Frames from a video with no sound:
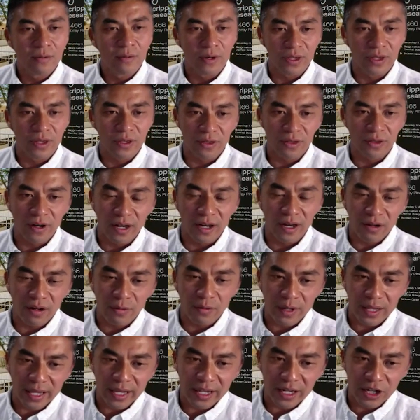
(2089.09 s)
whether there are other
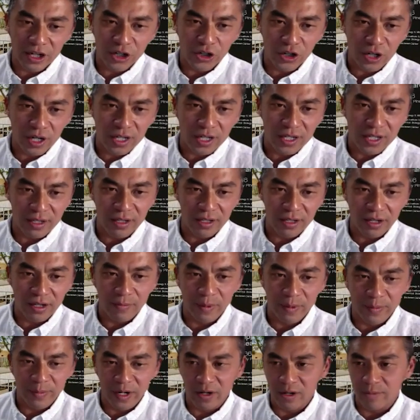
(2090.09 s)
related genes in the
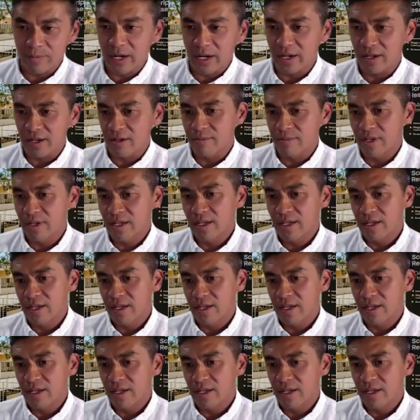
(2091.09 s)
human microbiome.